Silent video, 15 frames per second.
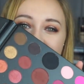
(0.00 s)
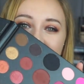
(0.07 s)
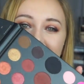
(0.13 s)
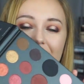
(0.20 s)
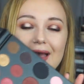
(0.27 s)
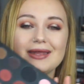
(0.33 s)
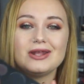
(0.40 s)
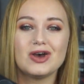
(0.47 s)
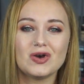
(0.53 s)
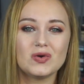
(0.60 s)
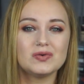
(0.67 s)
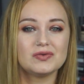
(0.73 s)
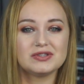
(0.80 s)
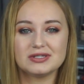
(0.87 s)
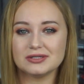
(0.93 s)
Like, I
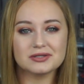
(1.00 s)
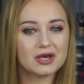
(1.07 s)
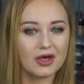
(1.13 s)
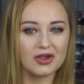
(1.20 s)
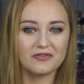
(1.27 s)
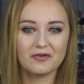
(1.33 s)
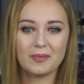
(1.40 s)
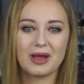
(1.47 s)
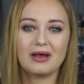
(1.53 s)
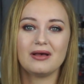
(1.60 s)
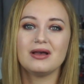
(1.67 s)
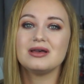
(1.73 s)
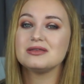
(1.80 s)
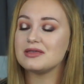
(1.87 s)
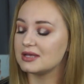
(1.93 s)
know this is a colorful palette.